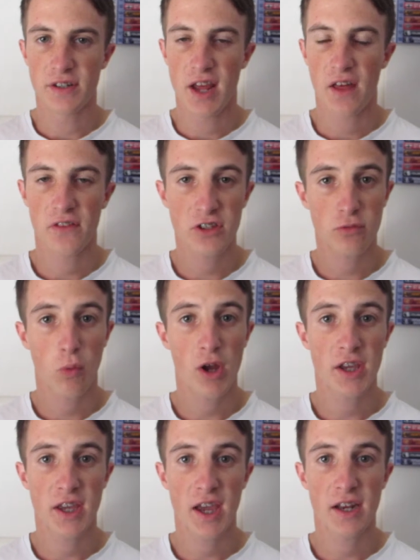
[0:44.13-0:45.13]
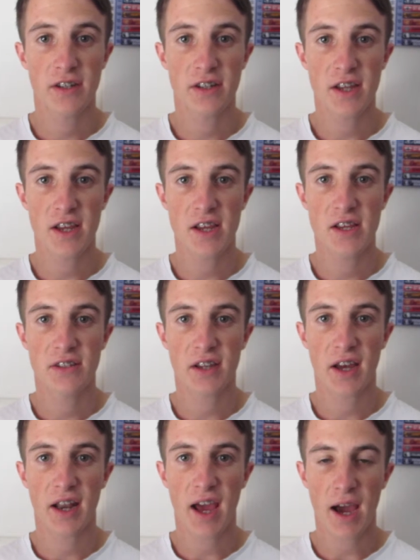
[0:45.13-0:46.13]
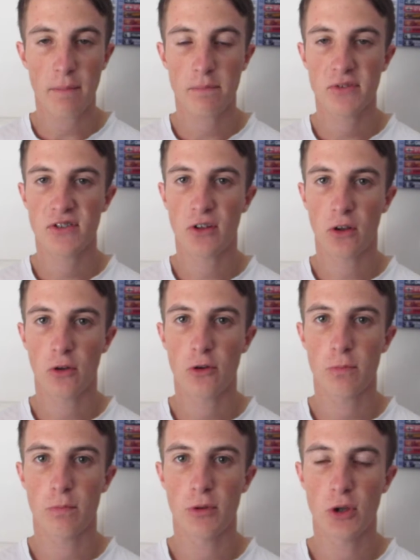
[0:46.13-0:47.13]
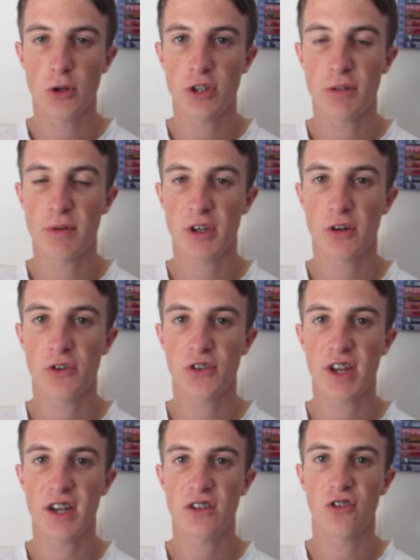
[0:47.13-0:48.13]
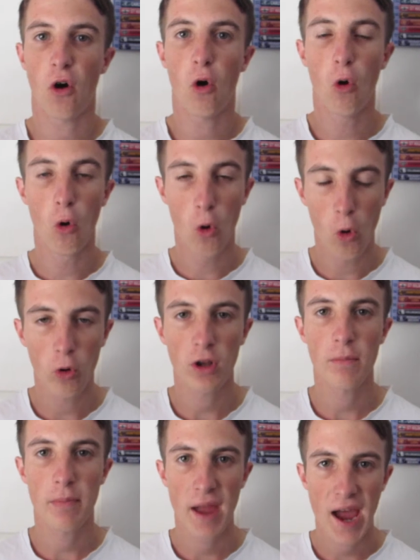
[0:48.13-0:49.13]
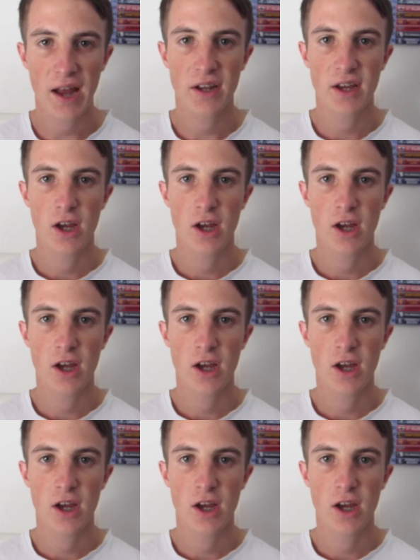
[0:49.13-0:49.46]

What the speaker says: Now this weekend is an absolute beauty because it is all about